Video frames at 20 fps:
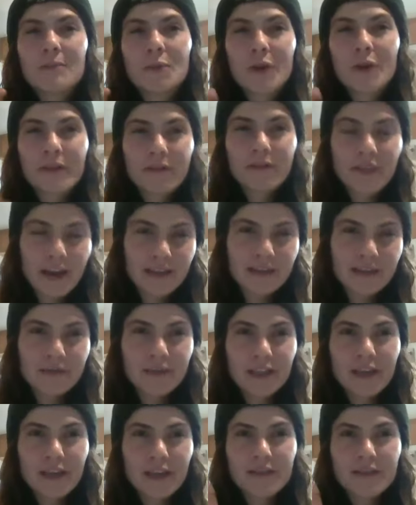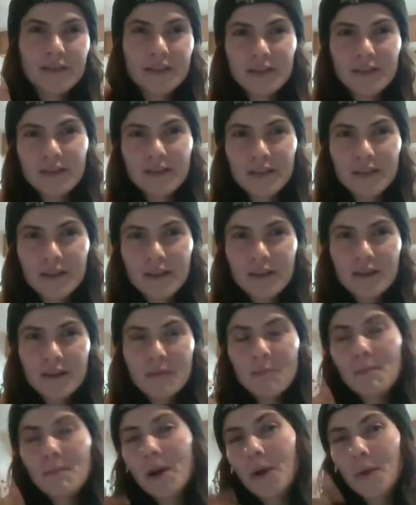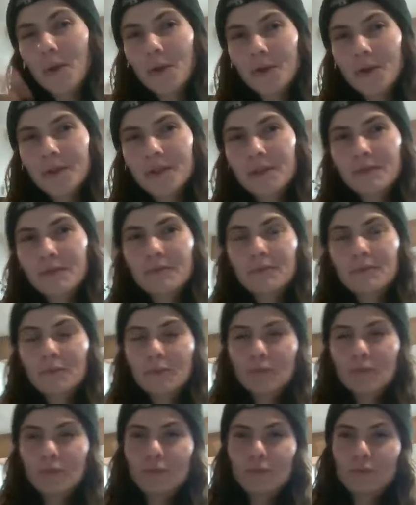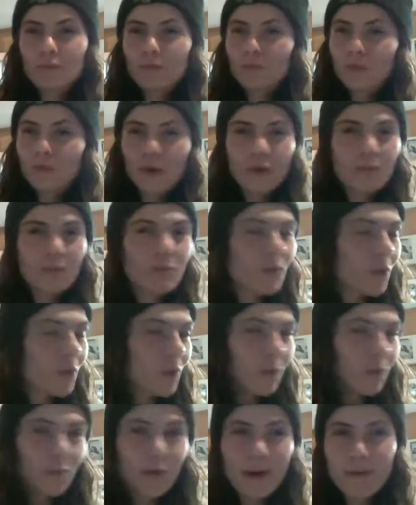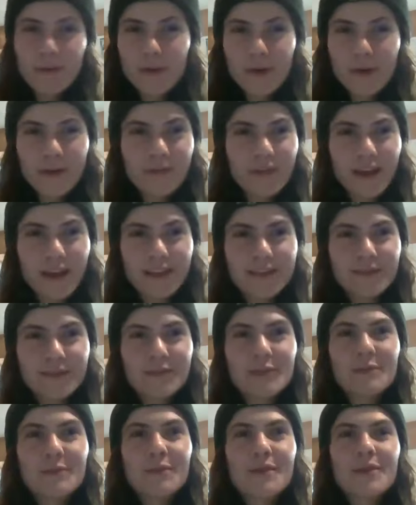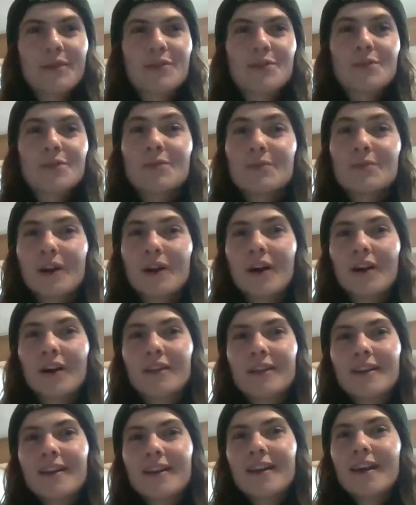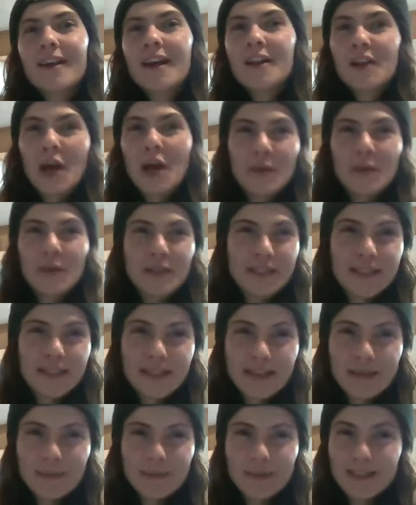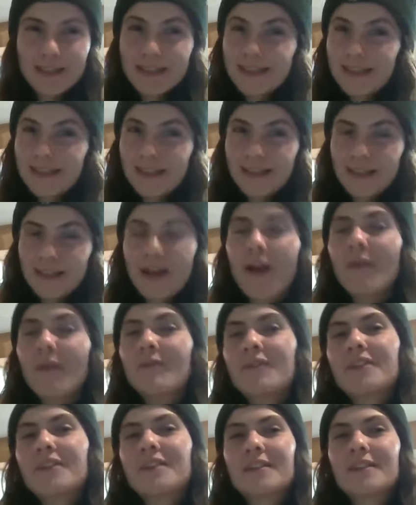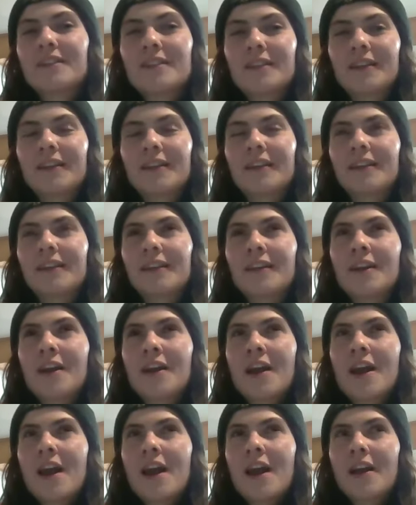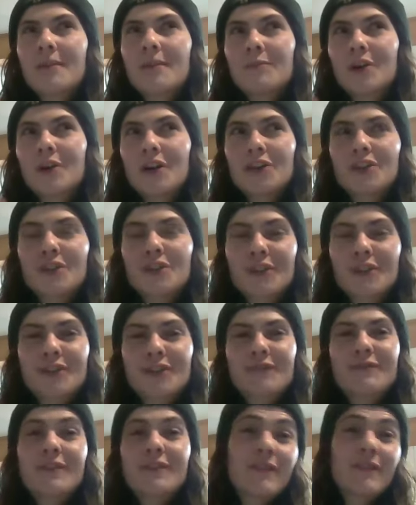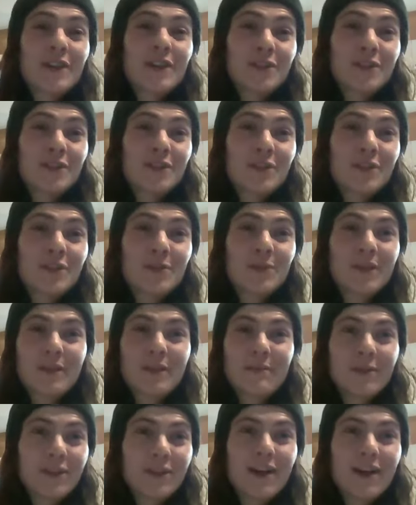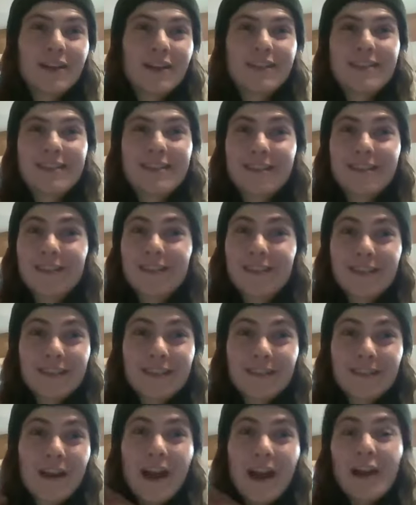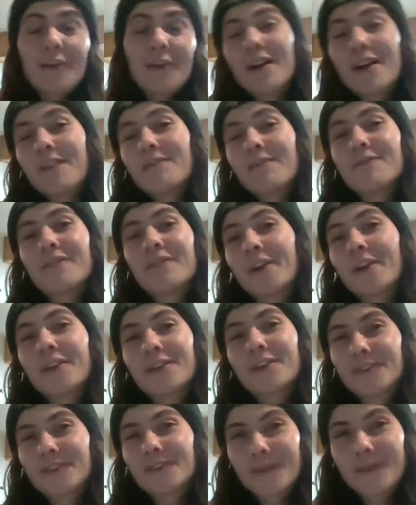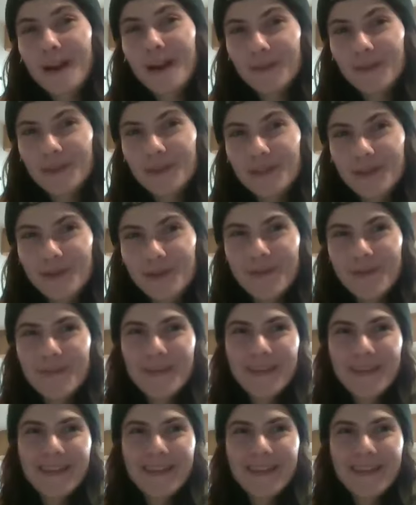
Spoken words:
more effectively. I've seen my horse work way more effectively with shoes on, and now I see him, he's less confident, and I'm not sure if I should shoe him or not because I don't have farriers around. So